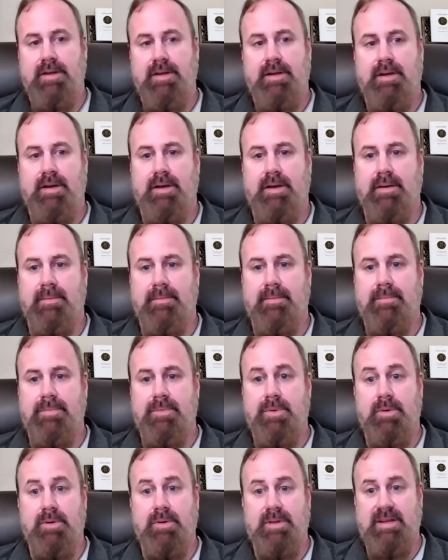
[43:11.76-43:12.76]

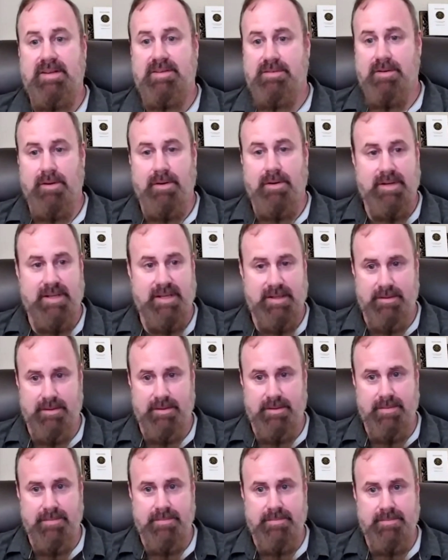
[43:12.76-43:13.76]
or at least to not hinder
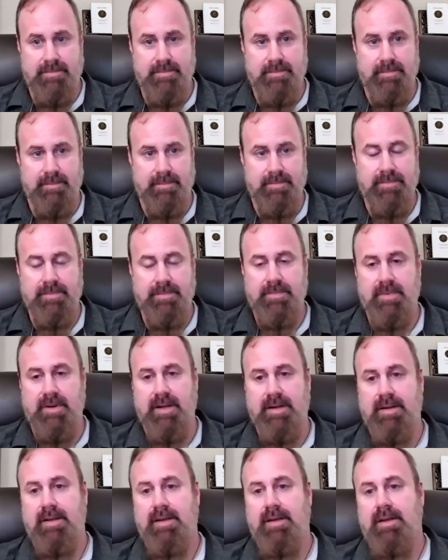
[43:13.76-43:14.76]
them,
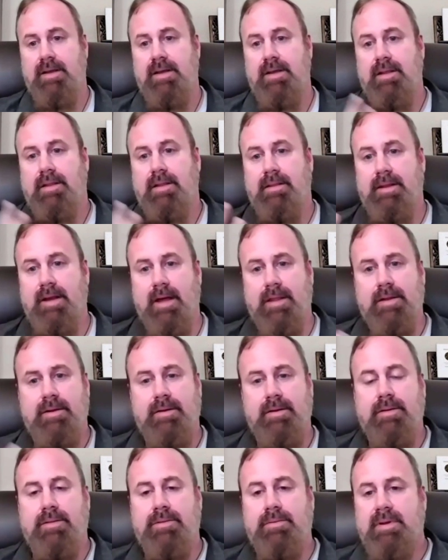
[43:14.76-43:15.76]
right? The
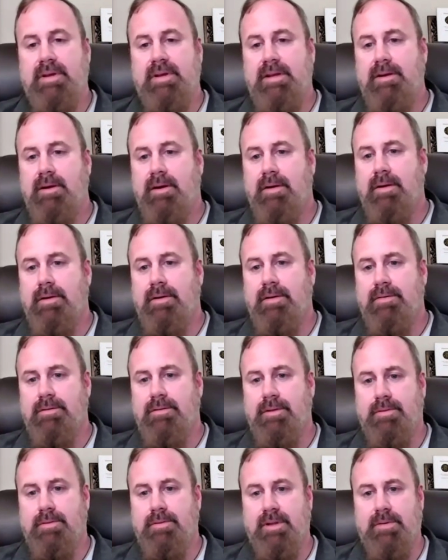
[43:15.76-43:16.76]
other 3 are known as
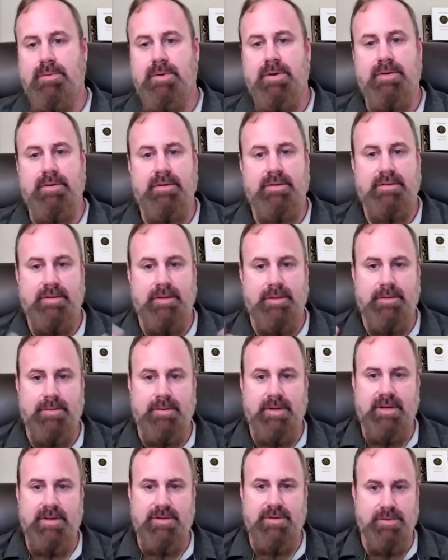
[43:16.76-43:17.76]
the 3 wounds, the
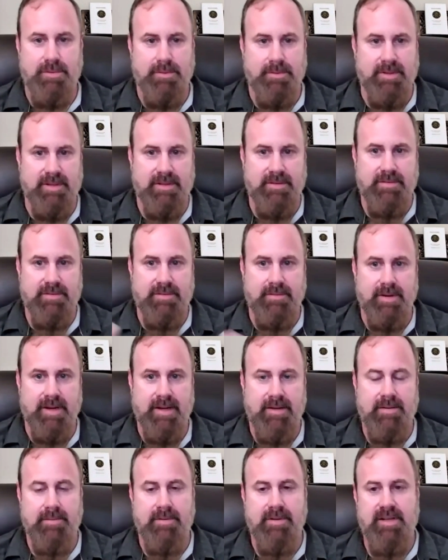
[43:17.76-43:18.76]
3 joys,
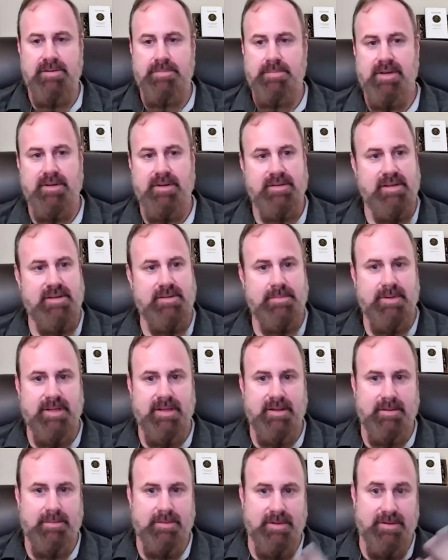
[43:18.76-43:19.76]
right? And because each
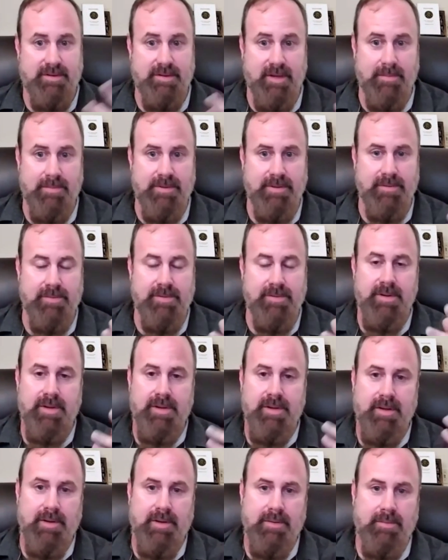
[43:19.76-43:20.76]
begins with a W,
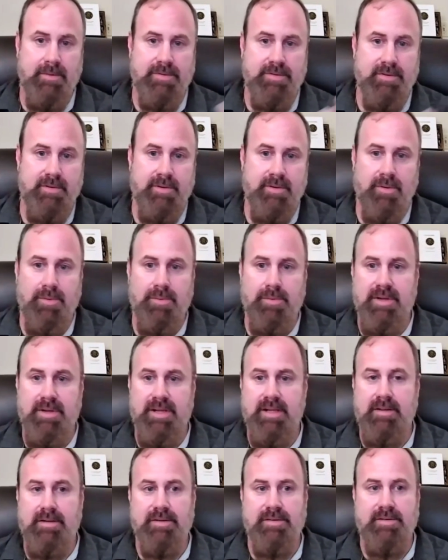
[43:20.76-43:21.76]
which in Old
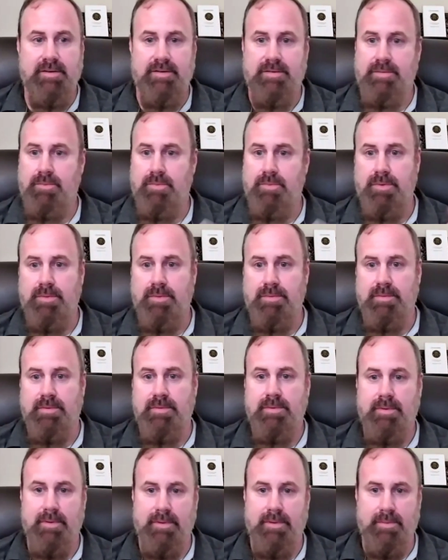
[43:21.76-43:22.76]
English is the wound,
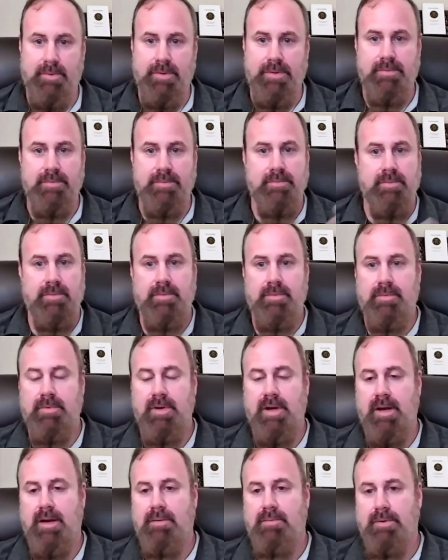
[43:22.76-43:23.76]
or the wound
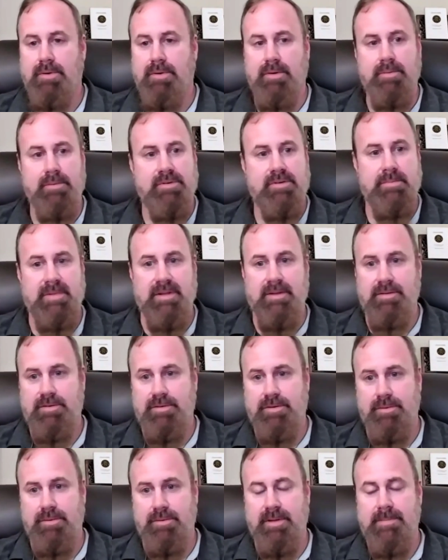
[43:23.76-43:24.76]
rune, which means
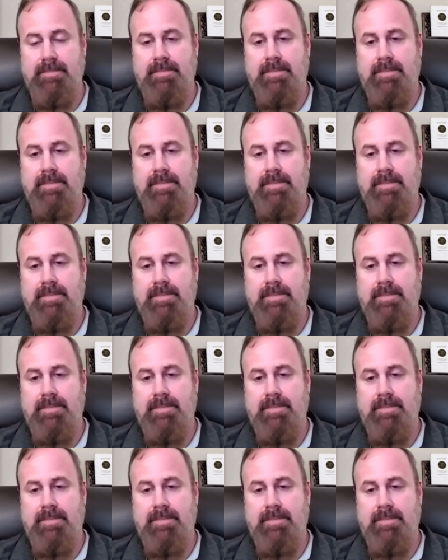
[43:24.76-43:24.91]
joy.